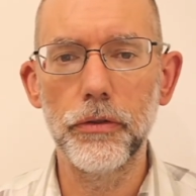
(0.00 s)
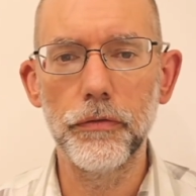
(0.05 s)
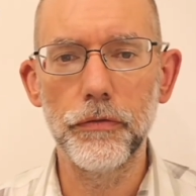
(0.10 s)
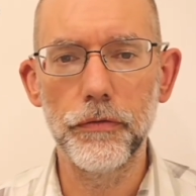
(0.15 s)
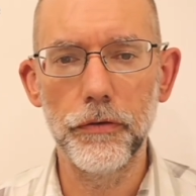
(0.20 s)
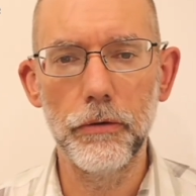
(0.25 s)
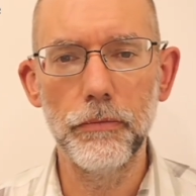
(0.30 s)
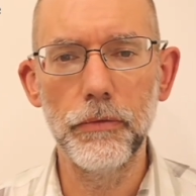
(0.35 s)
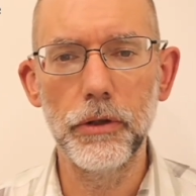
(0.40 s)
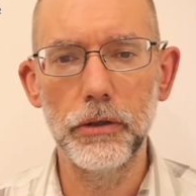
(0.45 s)

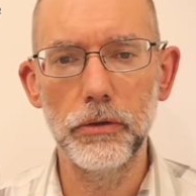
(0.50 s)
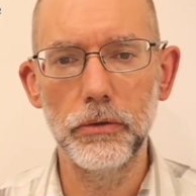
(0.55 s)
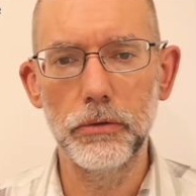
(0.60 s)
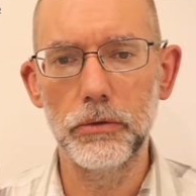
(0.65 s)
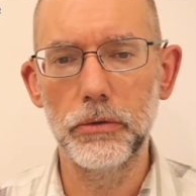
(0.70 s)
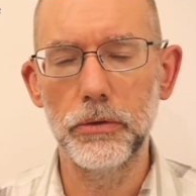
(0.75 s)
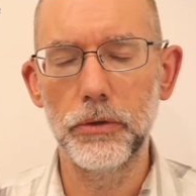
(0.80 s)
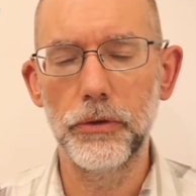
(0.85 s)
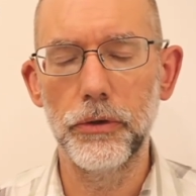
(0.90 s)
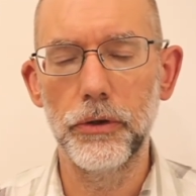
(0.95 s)
from the
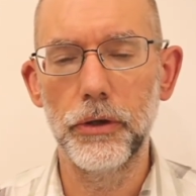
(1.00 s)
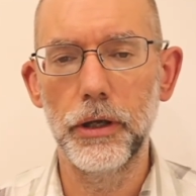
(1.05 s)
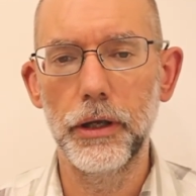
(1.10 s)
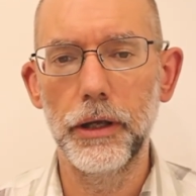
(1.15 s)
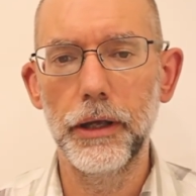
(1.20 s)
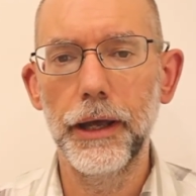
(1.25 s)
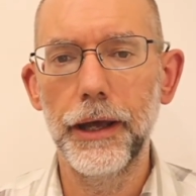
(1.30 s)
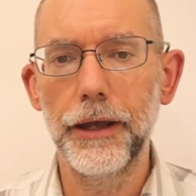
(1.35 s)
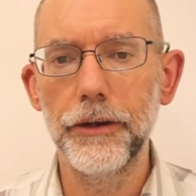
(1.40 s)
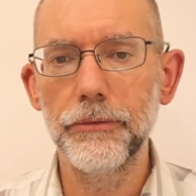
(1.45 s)
Lord
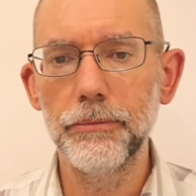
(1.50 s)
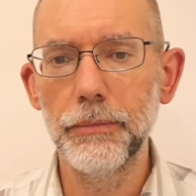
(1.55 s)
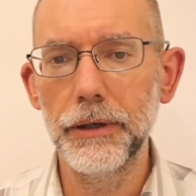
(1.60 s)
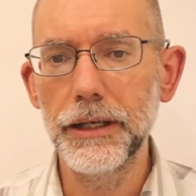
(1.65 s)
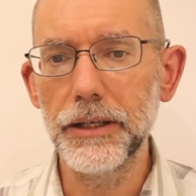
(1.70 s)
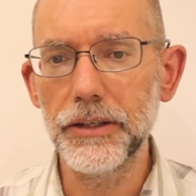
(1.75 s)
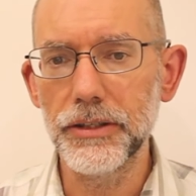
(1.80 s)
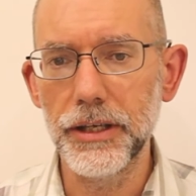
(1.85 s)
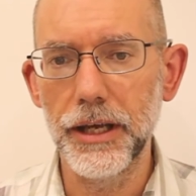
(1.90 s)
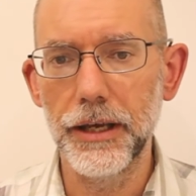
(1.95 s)
and
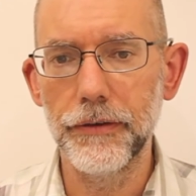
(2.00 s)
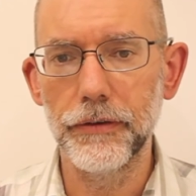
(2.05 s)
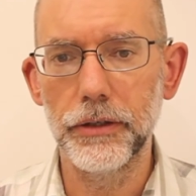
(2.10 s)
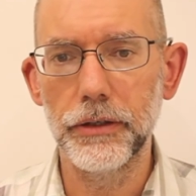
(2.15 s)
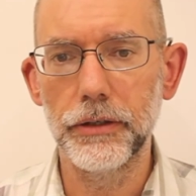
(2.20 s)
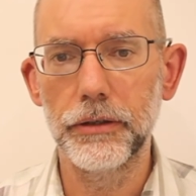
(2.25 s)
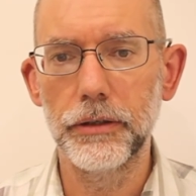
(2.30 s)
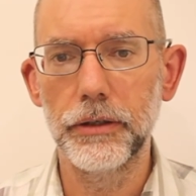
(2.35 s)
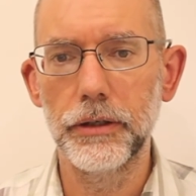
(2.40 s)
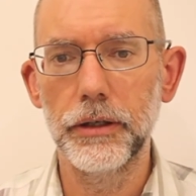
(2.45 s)
makes
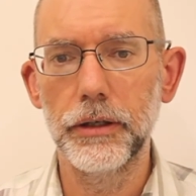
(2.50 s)
heaven